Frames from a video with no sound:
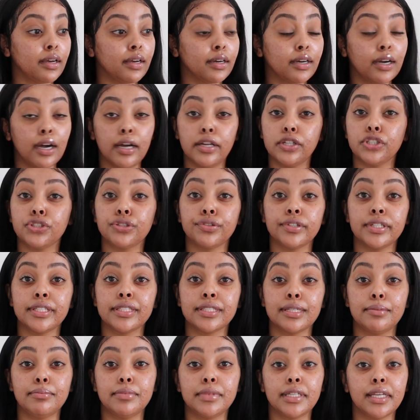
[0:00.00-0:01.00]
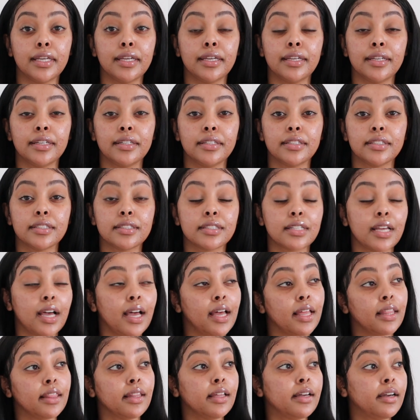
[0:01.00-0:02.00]
country some days.
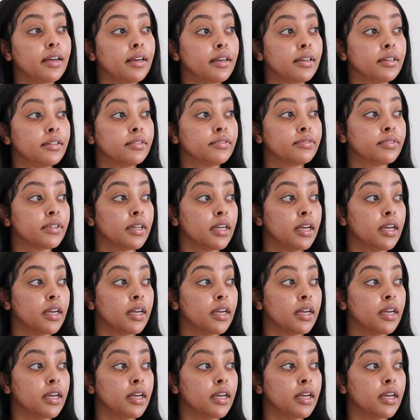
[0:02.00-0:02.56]
I love